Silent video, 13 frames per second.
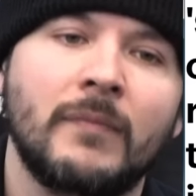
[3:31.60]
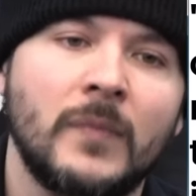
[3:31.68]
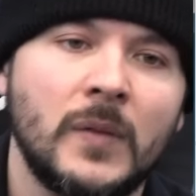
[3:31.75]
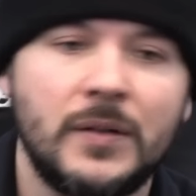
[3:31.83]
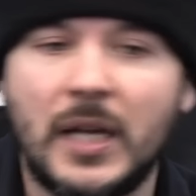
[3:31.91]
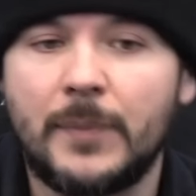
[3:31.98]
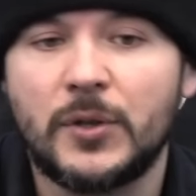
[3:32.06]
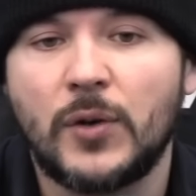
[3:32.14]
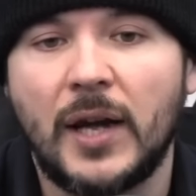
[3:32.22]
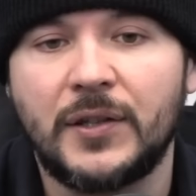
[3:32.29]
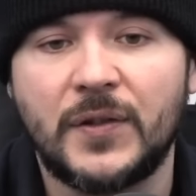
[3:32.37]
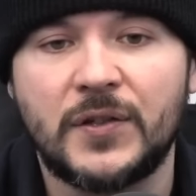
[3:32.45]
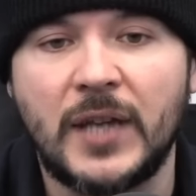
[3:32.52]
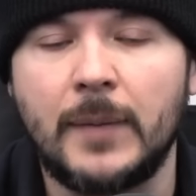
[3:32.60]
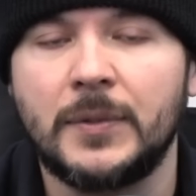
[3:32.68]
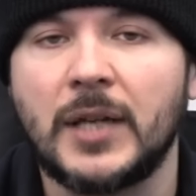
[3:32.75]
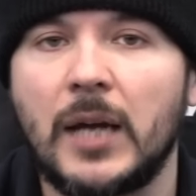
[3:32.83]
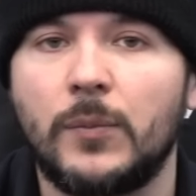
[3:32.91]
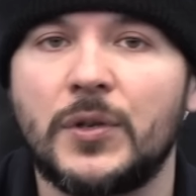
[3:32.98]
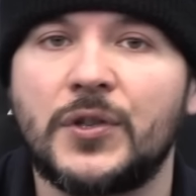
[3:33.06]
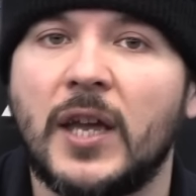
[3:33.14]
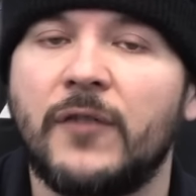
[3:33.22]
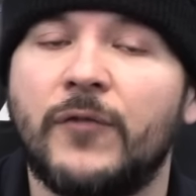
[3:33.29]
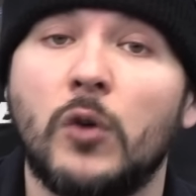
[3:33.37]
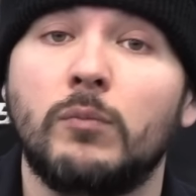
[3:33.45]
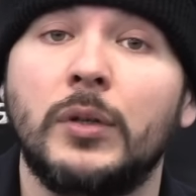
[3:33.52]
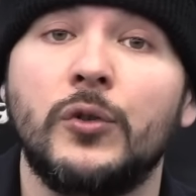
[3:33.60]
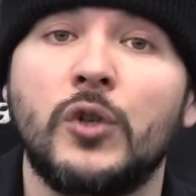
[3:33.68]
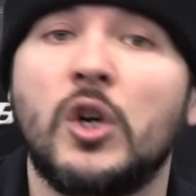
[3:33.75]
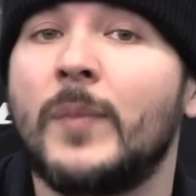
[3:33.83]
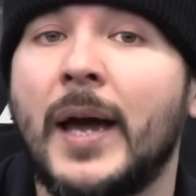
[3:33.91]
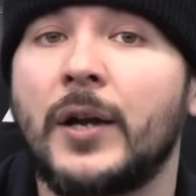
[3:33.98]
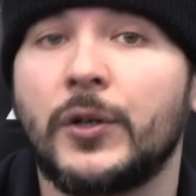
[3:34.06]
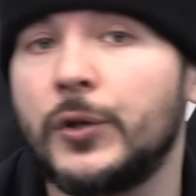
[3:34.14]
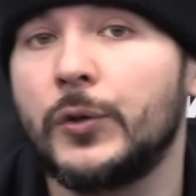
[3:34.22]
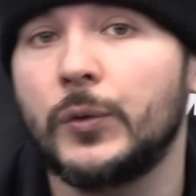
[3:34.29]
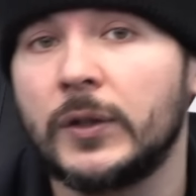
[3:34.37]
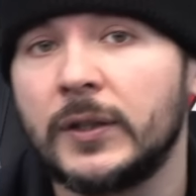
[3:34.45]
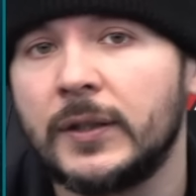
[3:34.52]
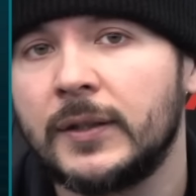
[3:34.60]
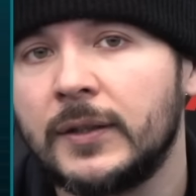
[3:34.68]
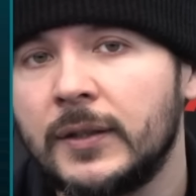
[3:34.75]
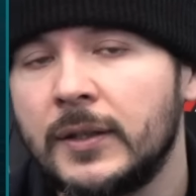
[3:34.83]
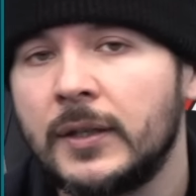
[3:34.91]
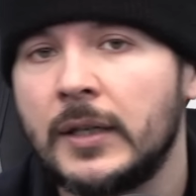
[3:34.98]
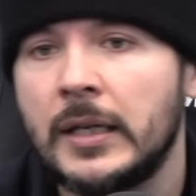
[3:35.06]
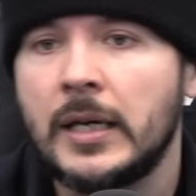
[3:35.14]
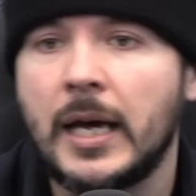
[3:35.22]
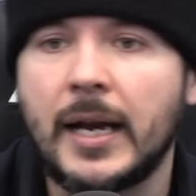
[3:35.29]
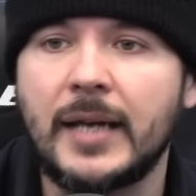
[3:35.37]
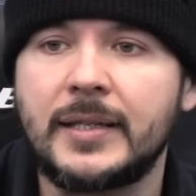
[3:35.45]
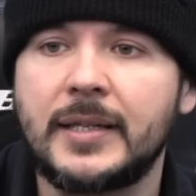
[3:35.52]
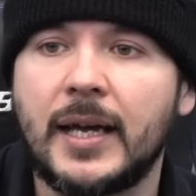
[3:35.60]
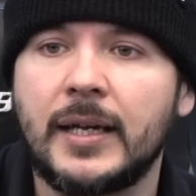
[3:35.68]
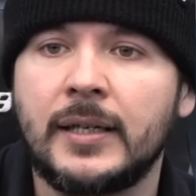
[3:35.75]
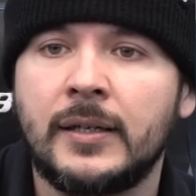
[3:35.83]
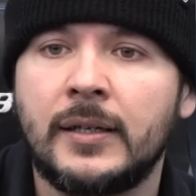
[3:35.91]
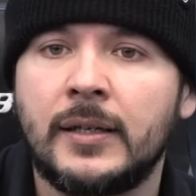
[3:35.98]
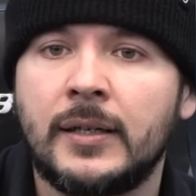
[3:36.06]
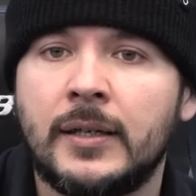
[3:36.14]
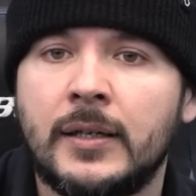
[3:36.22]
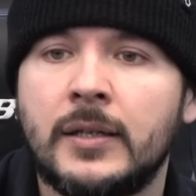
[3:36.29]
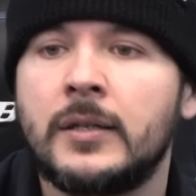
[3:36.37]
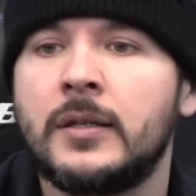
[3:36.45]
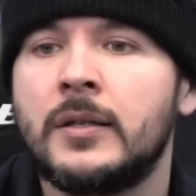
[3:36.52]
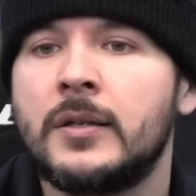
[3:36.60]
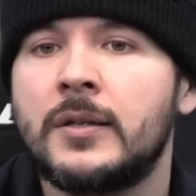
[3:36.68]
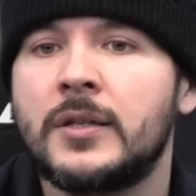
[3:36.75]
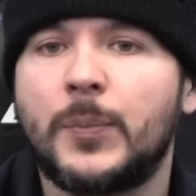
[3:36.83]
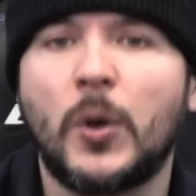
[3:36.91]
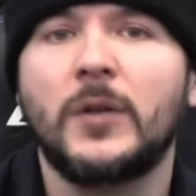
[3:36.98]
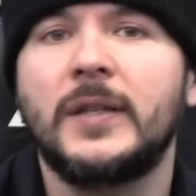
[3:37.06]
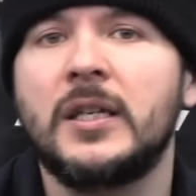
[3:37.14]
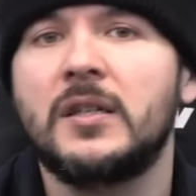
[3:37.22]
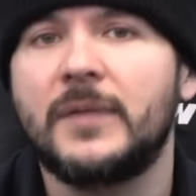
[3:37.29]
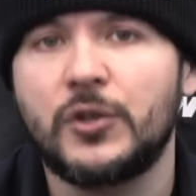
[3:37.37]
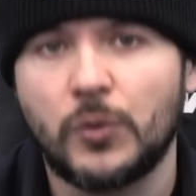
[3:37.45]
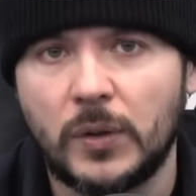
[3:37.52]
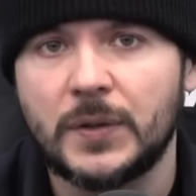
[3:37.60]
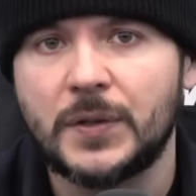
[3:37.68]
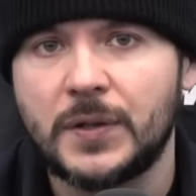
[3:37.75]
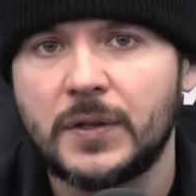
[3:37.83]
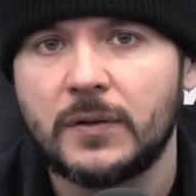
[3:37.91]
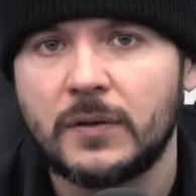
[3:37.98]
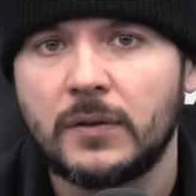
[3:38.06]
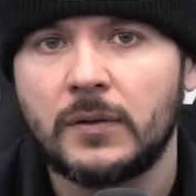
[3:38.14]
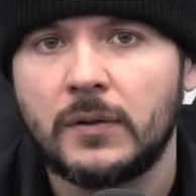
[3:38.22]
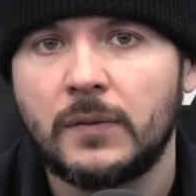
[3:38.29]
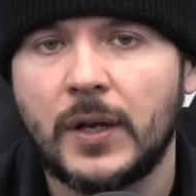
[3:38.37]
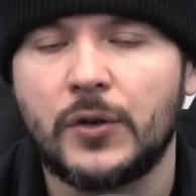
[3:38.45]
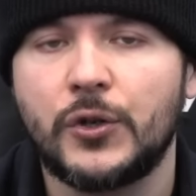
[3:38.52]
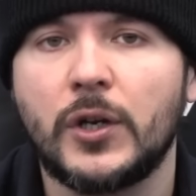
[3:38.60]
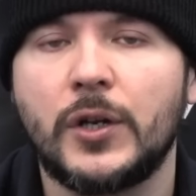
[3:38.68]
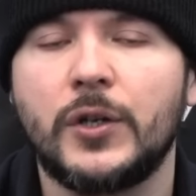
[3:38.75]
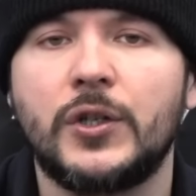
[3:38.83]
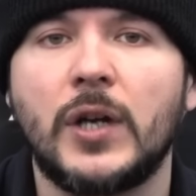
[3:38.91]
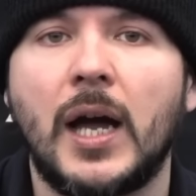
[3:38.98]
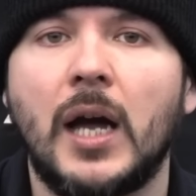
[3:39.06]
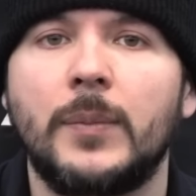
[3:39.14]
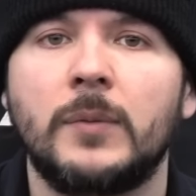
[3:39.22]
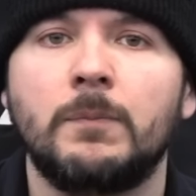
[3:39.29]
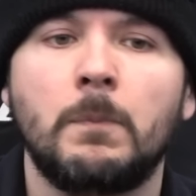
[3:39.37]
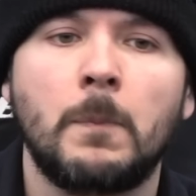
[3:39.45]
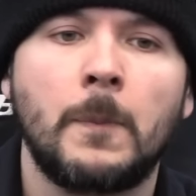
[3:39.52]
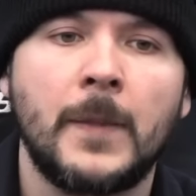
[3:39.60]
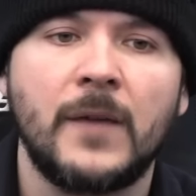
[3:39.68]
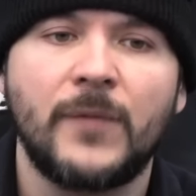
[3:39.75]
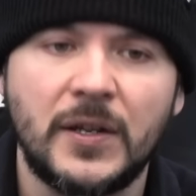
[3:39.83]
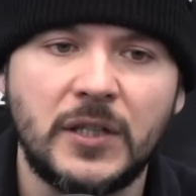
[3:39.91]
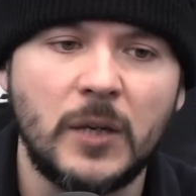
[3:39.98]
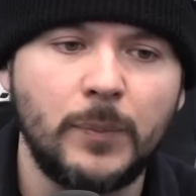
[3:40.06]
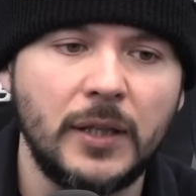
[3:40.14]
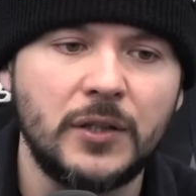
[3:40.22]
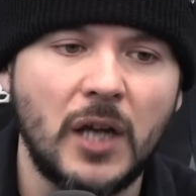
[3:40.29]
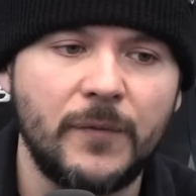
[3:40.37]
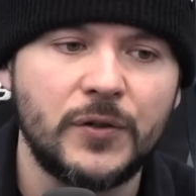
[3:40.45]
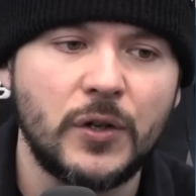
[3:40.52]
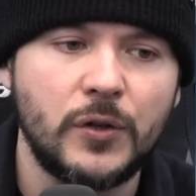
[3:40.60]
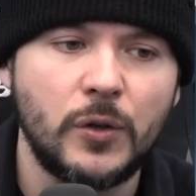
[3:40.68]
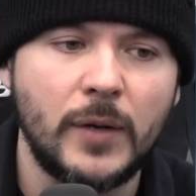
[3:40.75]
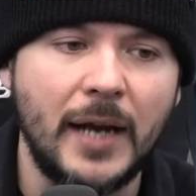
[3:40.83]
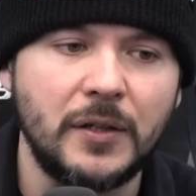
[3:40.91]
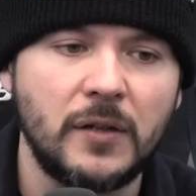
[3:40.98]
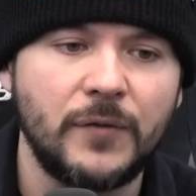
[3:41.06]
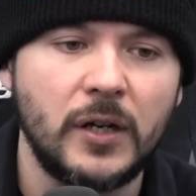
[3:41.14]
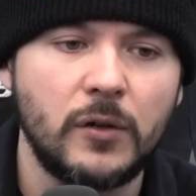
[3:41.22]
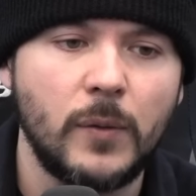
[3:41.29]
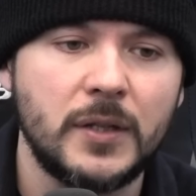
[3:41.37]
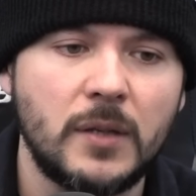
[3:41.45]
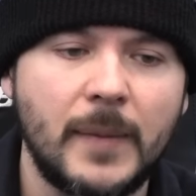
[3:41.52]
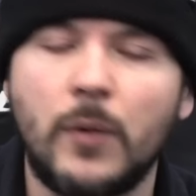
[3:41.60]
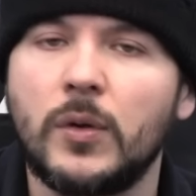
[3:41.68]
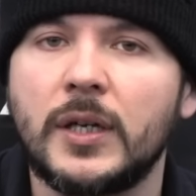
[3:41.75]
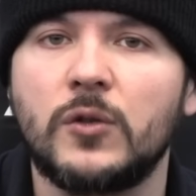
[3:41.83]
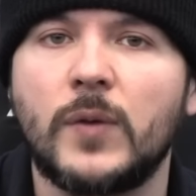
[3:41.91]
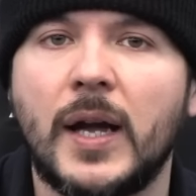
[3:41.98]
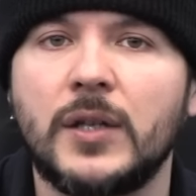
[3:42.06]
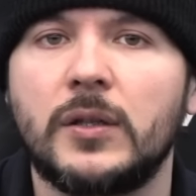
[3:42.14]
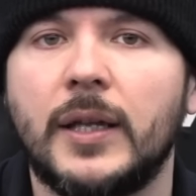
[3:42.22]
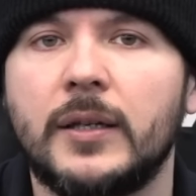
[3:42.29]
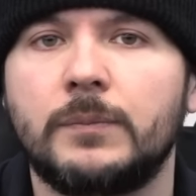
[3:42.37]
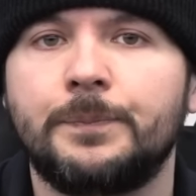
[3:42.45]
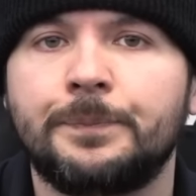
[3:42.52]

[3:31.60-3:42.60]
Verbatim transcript: Democrats at the same time will say, vote blue, no matter who. And I say, support the individuals that are doing a good job. If I see a police officer do an act of heroism, I will congratulate him.